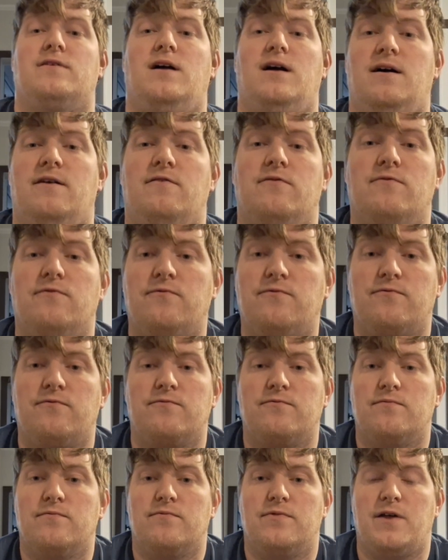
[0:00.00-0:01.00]
of
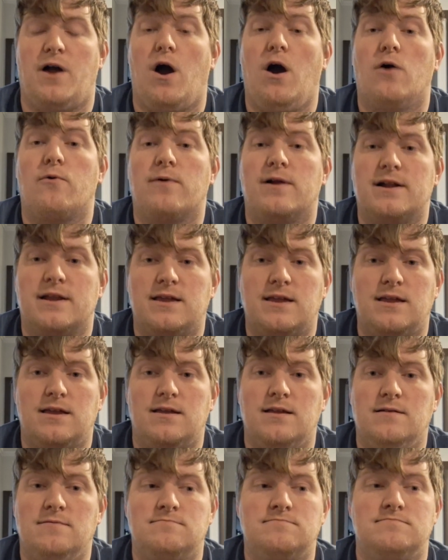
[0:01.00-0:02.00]
the
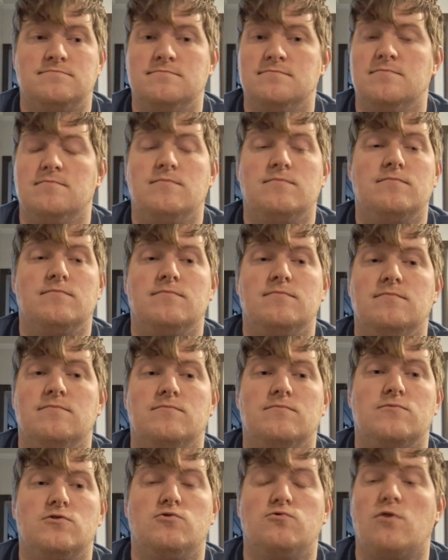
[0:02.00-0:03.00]
already
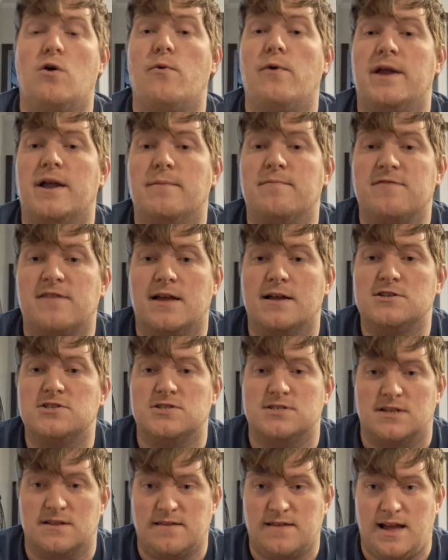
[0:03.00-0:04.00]
growing
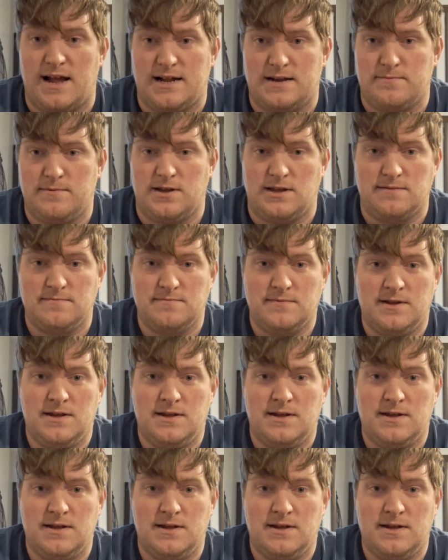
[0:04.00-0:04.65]
obsession inside of me.